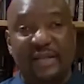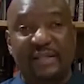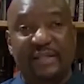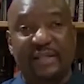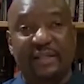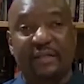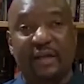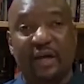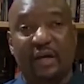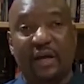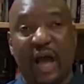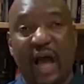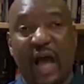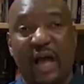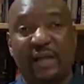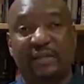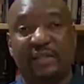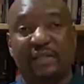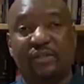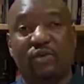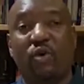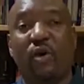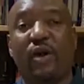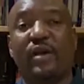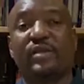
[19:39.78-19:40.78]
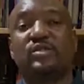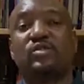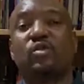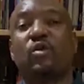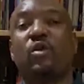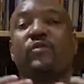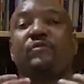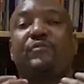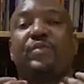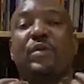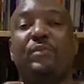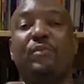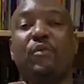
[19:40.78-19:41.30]

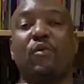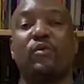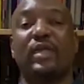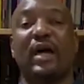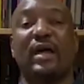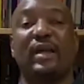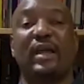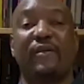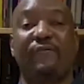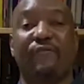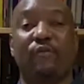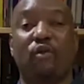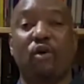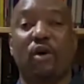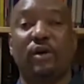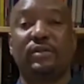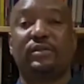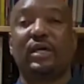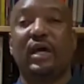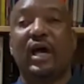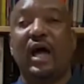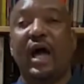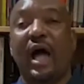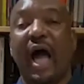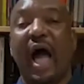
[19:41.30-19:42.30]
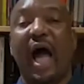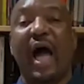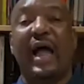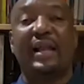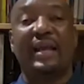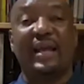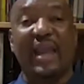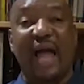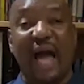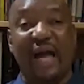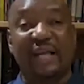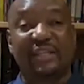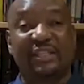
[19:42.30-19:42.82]
adenoids, or people that have got
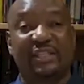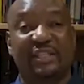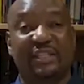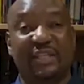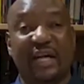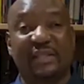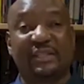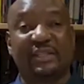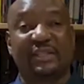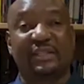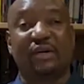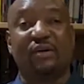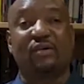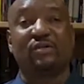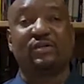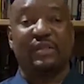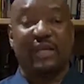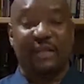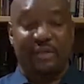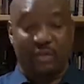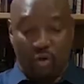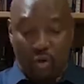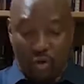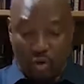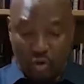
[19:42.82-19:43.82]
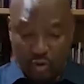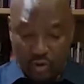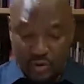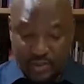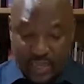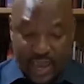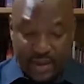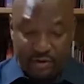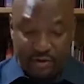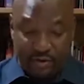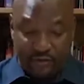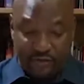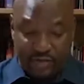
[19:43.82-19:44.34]
large tonsils and all
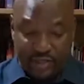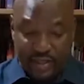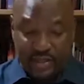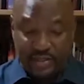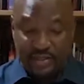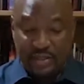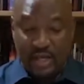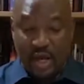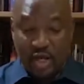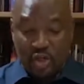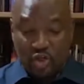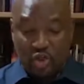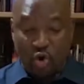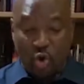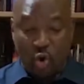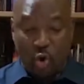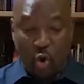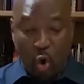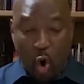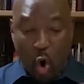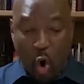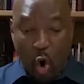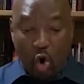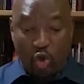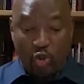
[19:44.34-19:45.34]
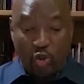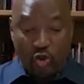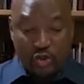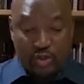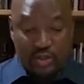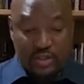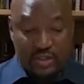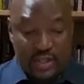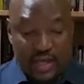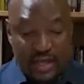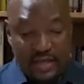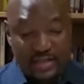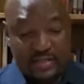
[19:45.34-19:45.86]
those kind of things. So
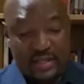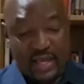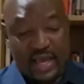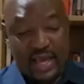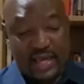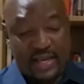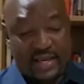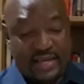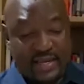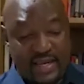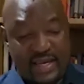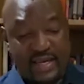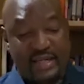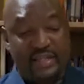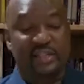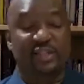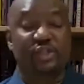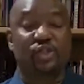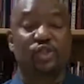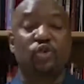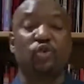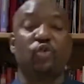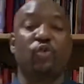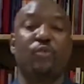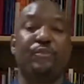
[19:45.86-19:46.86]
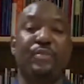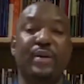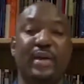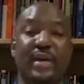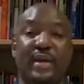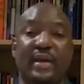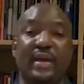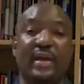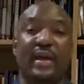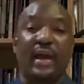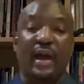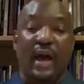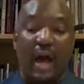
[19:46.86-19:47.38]
all those things need to
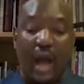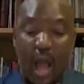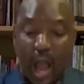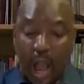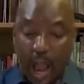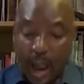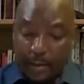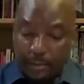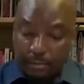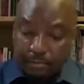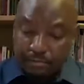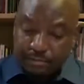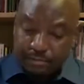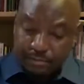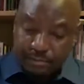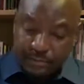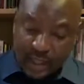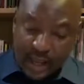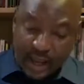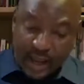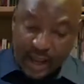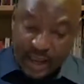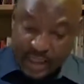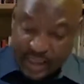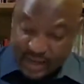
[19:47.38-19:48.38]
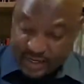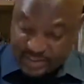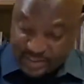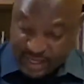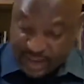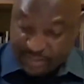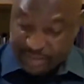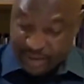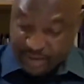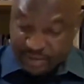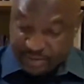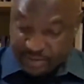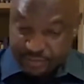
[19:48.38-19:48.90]
be
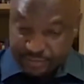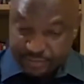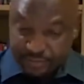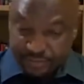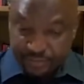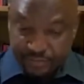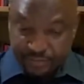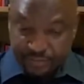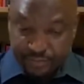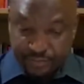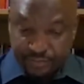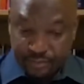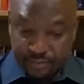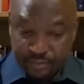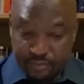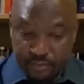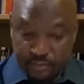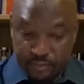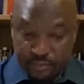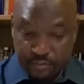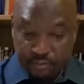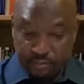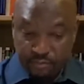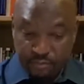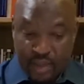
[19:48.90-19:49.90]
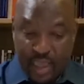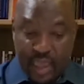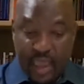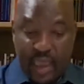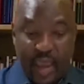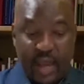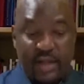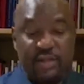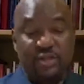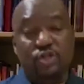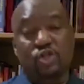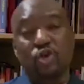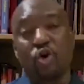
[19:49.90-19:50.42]
examined.
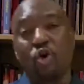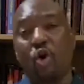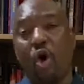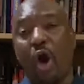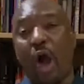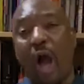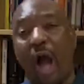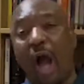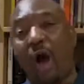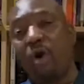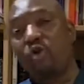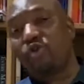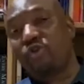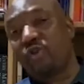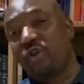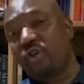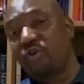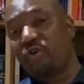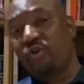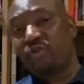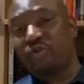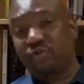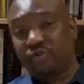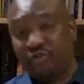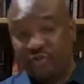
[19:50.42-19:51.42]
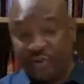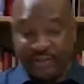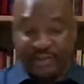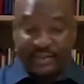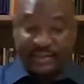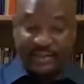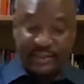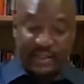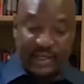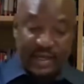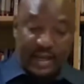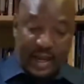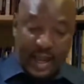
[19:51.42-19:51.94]
And so how do you
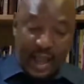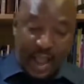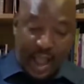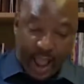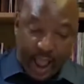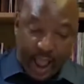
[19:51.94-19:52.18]
treat?